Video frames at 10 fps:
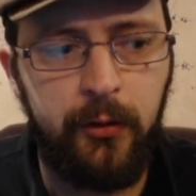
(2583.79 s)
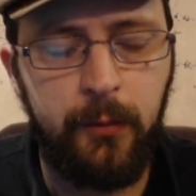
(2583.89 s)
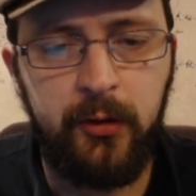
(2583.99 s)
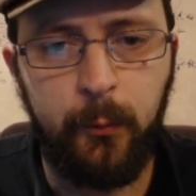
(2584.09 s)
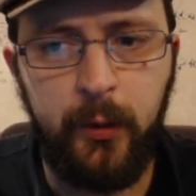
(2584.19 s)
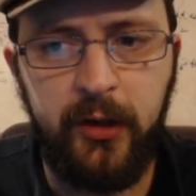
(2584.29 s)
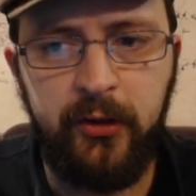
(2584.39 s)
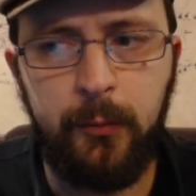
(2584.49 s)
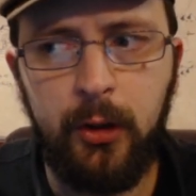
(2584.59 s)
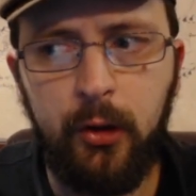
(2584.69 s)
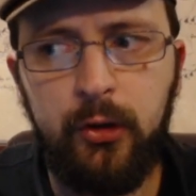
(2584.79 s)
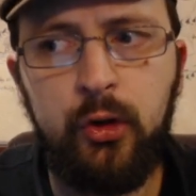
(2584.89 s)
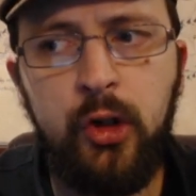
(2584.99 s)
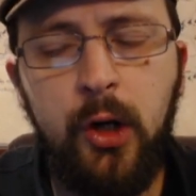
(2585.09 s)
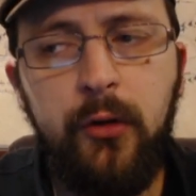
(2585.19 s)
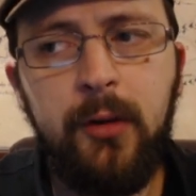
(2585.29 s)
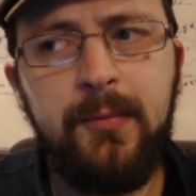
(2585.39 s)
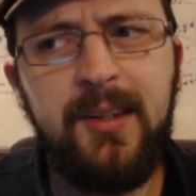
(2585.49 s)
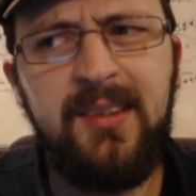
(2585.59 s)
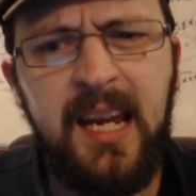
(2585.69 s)
them some wisdom and also shows them
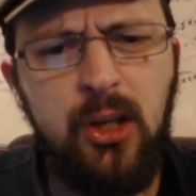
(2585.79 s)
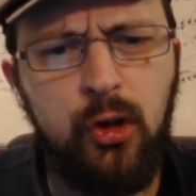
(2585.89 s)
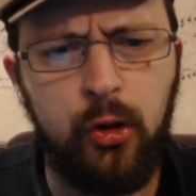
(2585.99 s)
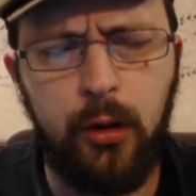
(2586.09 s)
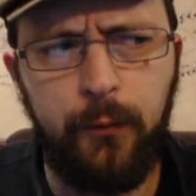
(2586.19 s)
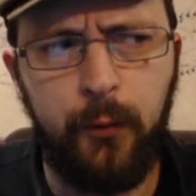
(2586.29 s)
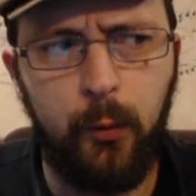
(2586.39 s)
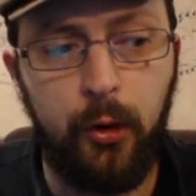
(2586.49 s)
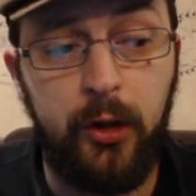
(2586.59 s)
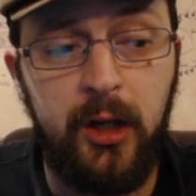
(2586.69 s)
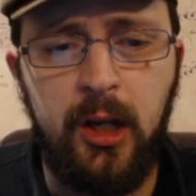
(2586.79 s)
the danger of the world.